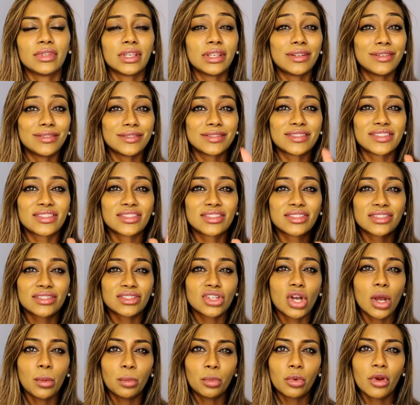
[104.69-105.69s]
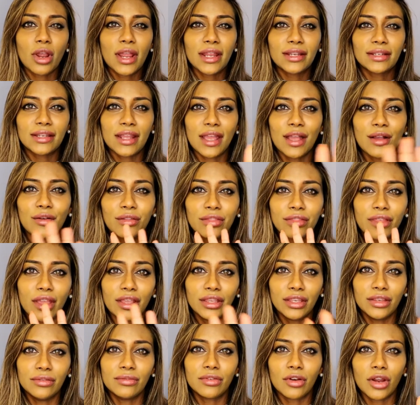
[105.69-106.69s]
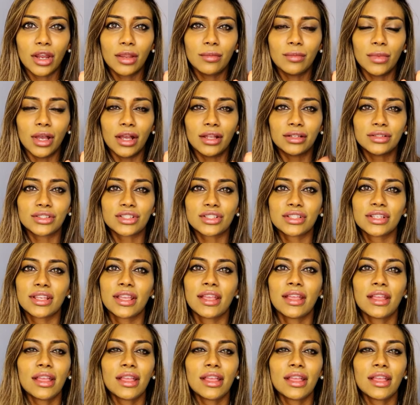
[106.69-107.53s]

It'll stop right now, thank you very much,